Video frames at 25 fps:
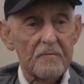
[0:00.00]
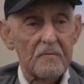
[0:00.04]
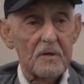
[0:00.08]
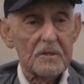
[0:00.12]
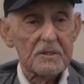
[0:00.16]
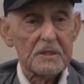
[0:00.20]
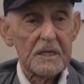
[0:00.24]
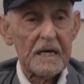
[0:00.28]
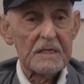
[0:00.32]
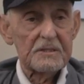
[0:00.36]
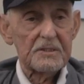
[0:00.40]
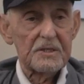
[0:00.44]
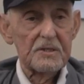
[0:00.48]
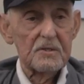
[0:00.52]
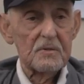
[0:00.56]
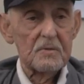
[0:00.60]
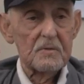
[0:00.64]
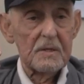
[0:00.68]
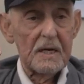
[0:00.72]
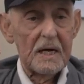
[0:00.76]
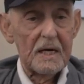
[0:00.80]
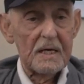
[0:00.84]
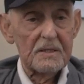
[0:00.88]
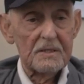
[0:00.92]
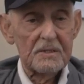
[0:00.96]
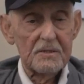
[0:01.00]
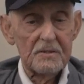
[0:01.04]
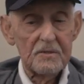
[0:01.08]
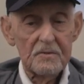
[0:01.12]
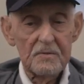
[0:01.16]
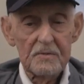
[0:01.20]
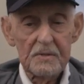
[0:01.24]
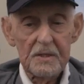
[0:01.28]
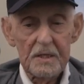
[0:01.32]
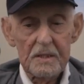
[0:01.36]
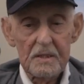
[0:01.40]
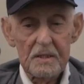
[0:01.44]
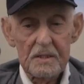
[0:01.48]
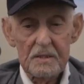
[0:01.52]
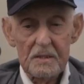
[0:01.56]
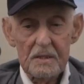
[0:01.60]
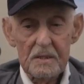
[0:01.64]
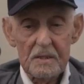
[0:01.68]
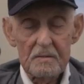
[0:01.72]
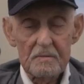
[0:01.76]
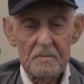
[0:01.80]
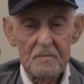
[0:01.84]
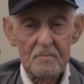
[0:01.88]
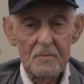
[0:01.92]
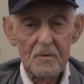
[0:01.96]
of course, as you as you get
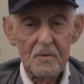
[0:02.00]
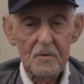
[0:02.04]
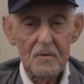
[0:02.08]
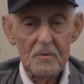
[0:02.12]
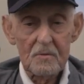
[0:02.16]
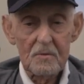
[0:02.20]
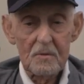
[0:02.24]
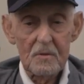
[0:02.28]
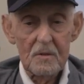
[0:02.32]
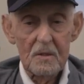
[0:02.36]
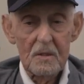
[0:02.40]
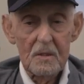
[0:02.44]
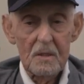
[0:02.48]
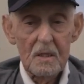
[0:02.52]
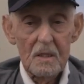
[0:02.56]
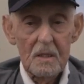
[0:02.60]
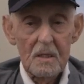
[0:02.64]
uh, more